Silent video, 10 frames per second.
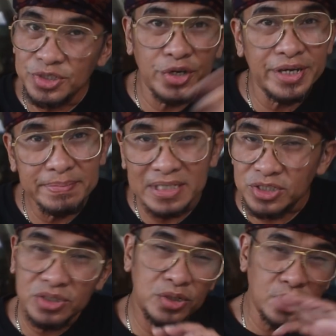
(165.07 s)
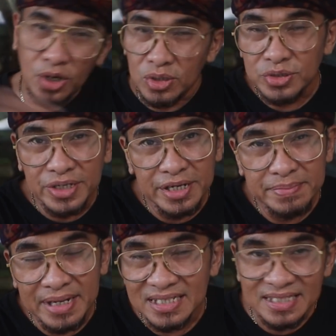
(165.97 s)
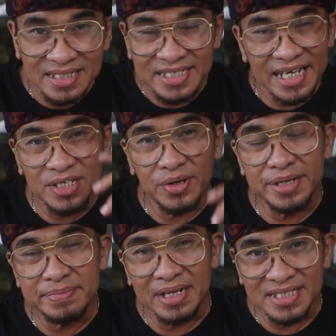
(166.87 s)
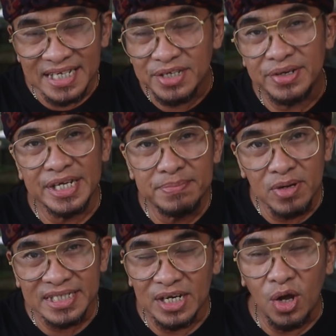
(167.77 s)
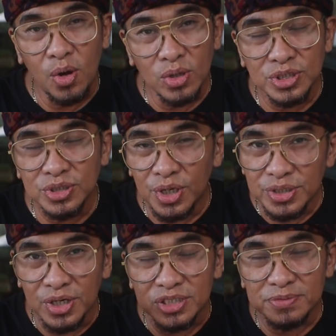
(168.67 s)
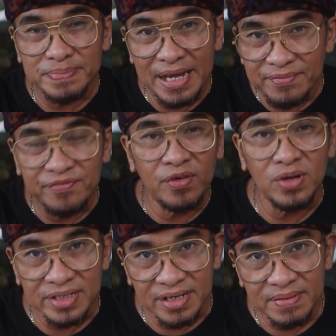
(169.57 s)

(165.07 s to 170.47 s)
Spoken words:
to your email. So go to your email, check your inbox, and also your spam folder.